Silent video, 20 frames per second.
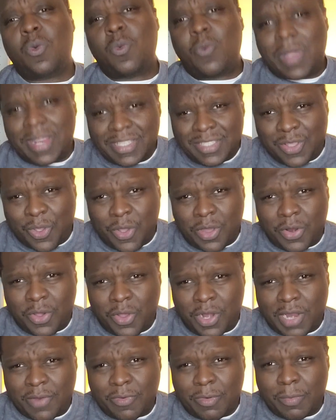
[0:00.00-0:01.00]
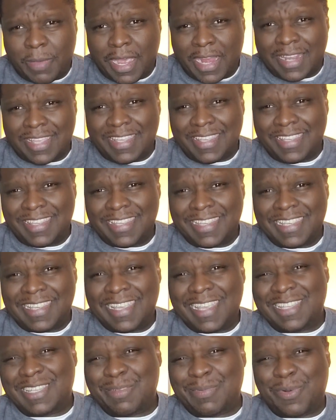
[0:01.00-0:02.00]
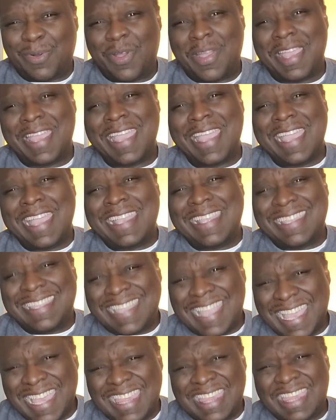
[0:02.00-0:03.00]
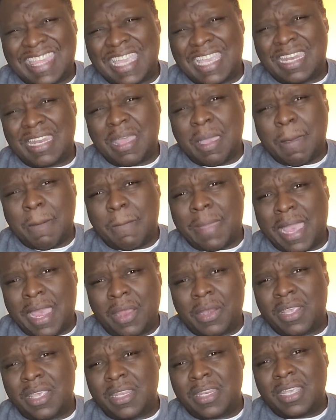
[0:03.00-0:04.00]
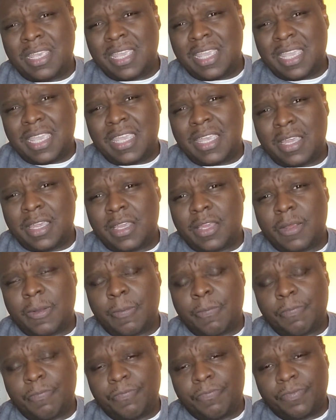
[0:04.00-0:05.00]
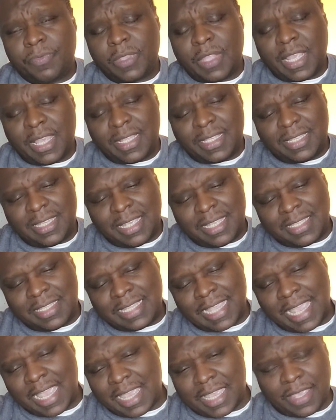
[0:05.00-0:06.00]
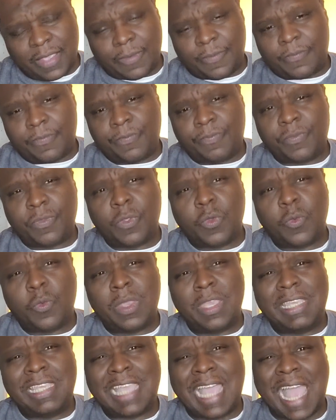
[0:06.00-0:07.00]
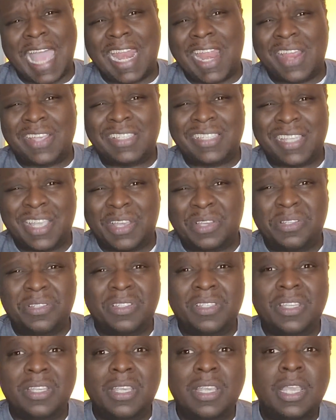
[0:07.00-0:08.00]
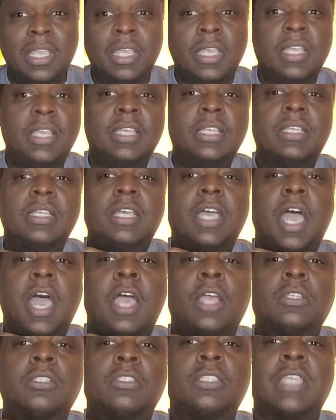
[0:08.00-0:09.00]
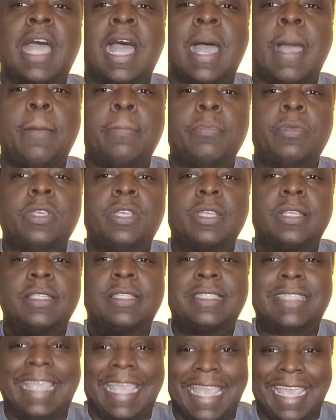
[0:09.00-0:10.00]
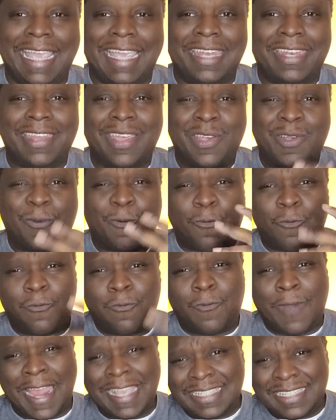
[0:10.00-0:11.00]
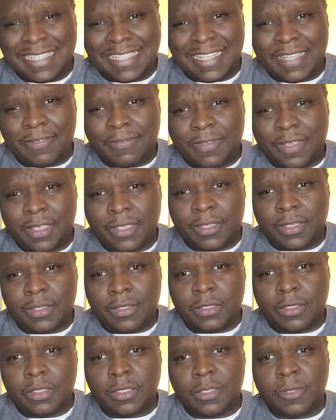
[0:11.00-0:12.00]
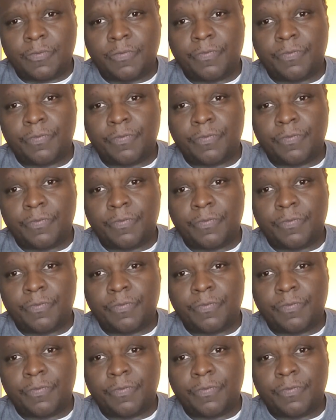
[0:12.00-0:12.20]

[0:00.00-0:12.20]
What is going on, everybody? It's your boy Nathan Bowden here, and today we got ourselves our top 10 wrestling figures